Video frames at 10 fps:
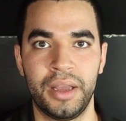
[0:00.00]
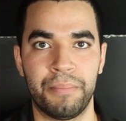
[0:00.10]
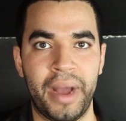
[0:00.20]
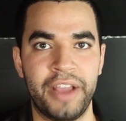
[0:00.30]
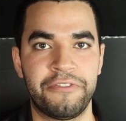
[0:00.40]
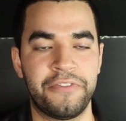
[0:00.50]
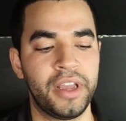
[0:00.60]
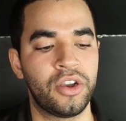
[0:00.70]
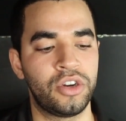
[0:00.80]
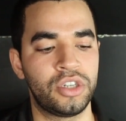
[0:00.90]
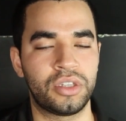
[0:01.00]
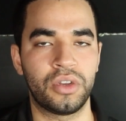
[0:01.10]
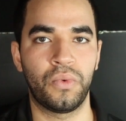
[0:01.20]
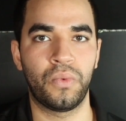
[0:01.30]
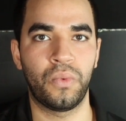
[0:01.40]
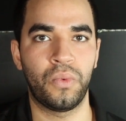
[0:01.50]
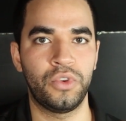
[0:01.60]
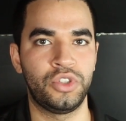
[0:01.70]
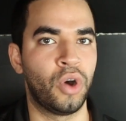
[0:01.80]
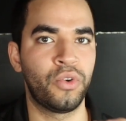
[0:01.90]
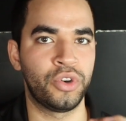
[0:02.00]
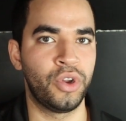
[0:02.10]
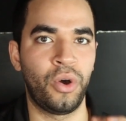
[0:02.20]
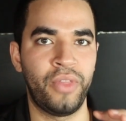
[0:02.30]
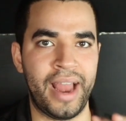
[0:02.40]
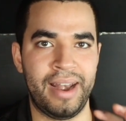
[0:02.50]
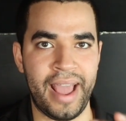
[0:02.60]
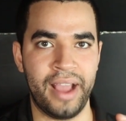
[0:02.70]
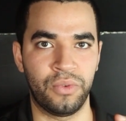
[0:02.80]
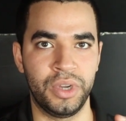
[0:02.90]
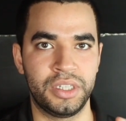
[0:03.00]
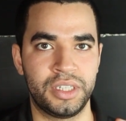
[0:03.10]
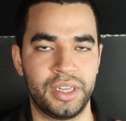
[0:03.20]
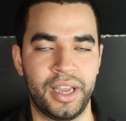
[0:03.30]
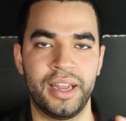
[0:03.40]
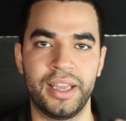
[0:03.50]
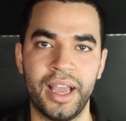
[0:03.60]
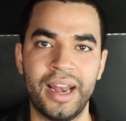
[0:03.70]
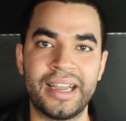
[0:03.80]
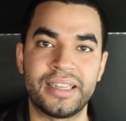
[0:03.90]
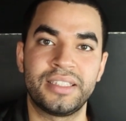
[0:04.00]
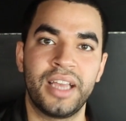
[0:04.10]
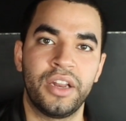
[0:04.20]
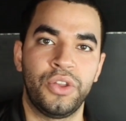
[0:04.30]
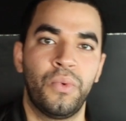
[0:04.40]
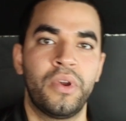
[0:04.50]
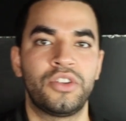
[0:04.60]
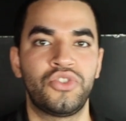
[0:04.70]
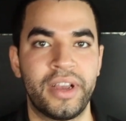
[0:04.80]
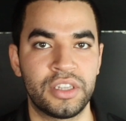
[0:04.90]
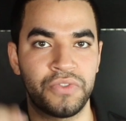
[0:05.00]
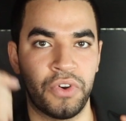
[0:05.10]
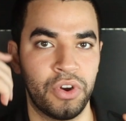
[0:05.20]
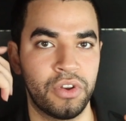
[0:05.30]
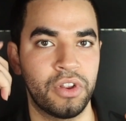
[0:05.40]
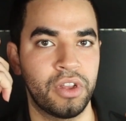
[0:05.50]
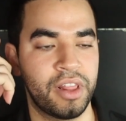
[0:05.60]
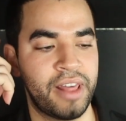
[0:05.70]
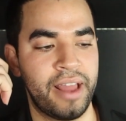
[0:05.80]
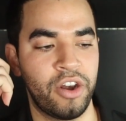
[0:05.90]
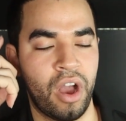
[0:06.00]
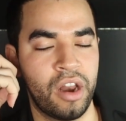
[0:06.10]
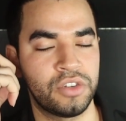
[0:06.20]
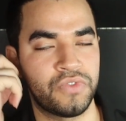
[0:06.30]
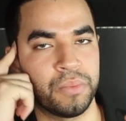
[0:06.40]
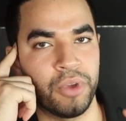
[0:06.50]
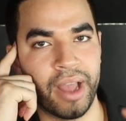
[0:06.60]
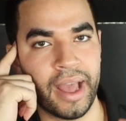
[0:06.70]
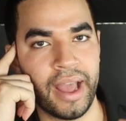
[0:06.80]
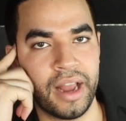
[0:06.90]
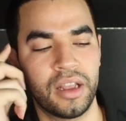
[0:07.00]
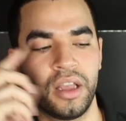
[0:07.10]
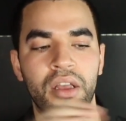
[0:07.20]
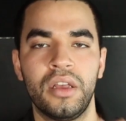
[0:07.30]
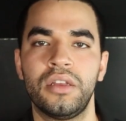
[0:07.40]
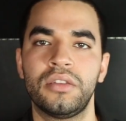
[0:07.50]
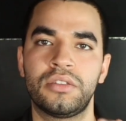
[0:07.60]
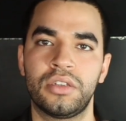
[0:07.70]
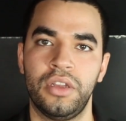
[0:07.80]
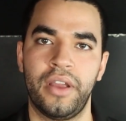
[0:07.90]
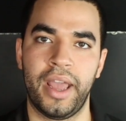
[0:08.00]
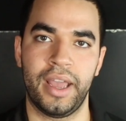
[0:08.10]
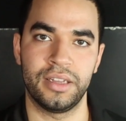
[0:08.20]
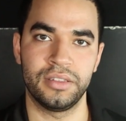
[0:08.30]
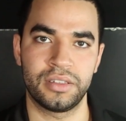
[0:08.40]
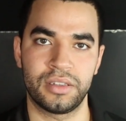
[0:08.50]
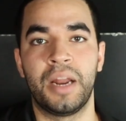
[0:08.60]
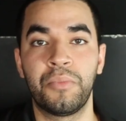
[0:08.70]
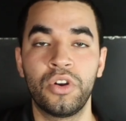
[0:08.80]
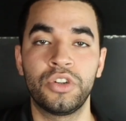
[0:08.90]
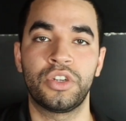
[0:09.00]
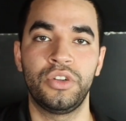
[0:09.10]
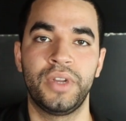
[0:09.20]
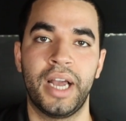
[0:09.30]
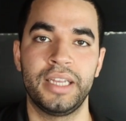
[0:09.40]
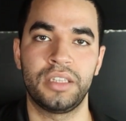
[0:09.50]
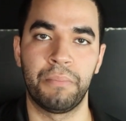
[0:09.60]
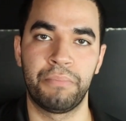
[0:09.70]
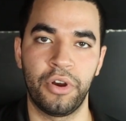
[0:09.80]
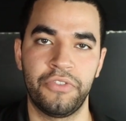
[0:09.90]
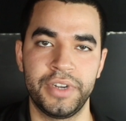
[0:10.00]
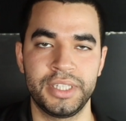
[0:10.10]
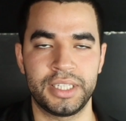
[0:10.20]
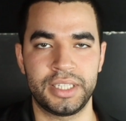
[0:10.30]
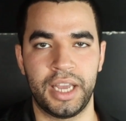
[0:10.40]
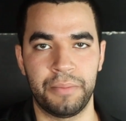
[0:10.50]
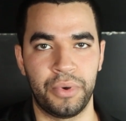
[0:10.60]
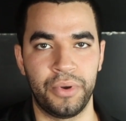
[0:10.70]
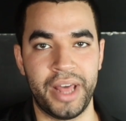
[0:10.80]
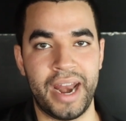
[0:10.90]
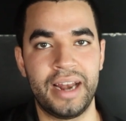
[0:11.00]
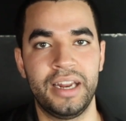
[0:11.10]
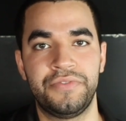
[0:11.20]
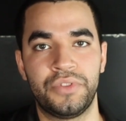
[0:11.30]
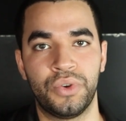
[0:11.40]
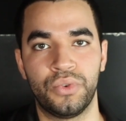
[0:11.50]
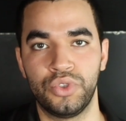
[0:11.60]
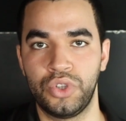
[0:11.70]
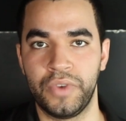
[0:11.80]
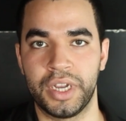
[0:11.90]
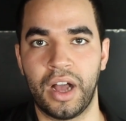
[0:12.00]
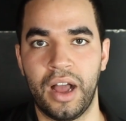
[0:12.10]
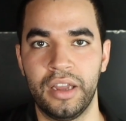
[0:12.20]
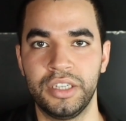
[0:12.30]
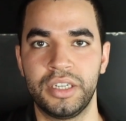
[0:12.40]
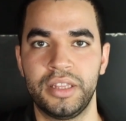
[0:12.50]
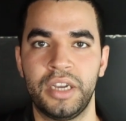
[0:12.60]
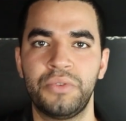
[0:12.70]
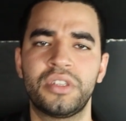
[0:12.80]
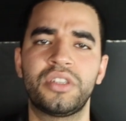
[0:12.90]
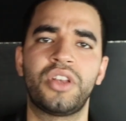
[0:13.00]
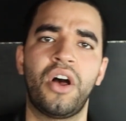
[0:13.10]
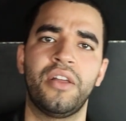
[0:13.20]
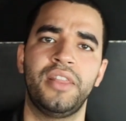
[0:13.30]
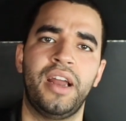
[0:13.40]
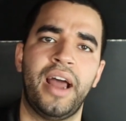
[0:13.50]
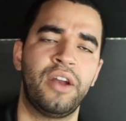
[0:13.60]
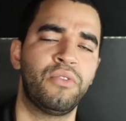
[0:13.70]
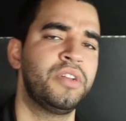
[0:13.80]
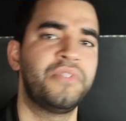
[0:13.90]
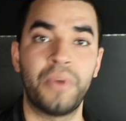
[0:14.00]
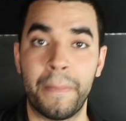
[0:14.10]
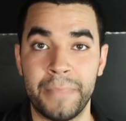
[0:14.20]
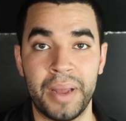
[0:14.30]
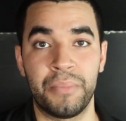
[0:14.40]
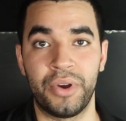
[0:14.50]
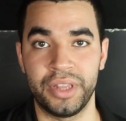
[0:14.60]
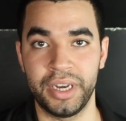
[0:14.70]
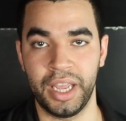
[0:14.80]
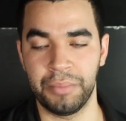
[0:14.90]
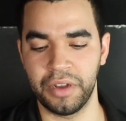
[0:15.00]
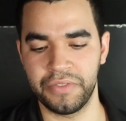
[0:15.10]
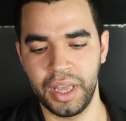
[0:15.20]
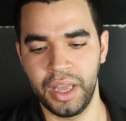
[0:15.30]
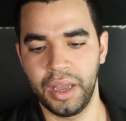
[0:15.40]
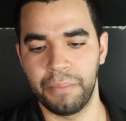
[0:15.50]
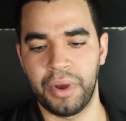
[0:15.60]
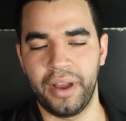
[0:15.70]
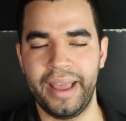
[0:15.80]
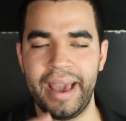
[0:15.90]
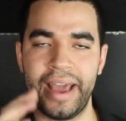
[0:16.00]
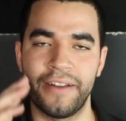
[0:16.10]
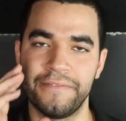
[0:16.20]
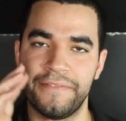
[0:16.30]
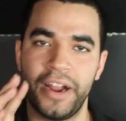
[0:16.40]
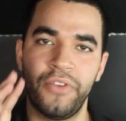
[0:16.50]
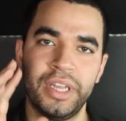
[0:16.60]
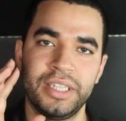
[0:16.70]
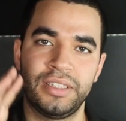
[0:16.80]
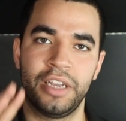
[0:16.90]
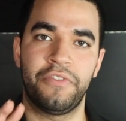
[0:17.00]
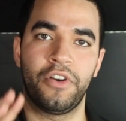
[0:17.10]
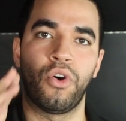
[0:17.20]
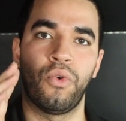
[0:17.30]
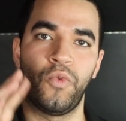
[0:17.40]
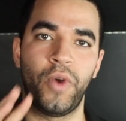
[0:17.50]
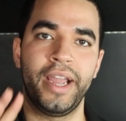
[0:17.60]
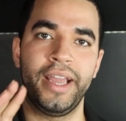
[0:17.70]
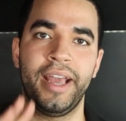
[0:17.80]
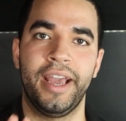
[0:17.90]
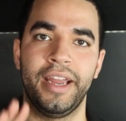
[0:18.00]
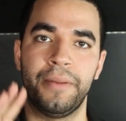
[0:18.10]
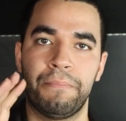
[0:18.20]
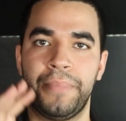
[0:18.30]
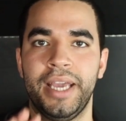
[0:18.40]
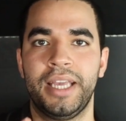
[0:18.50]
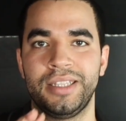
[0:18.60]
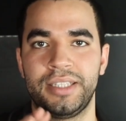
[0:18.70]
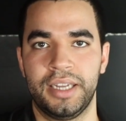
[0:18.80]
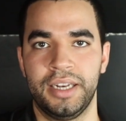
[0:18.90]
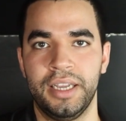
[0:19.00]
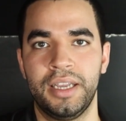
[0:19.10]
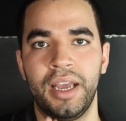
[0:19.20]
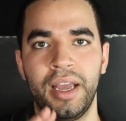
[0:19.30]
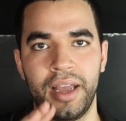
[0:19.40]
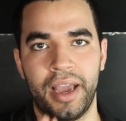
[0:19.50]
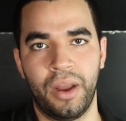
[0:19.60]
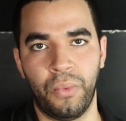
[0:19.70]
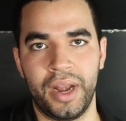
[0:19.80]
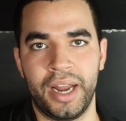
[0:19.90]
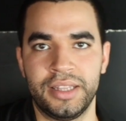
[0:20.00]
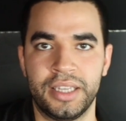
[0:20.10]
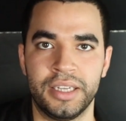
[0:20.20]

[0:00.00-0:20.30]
my fingers don't know that language. And again, like I said, you want to transfer that knowledge from your head to your hands. And I'm going to show you guys a perfect example that I lived through during college. There was a song that I don't even remember the name of, but it had a very difficult right hand picking technique, and it went like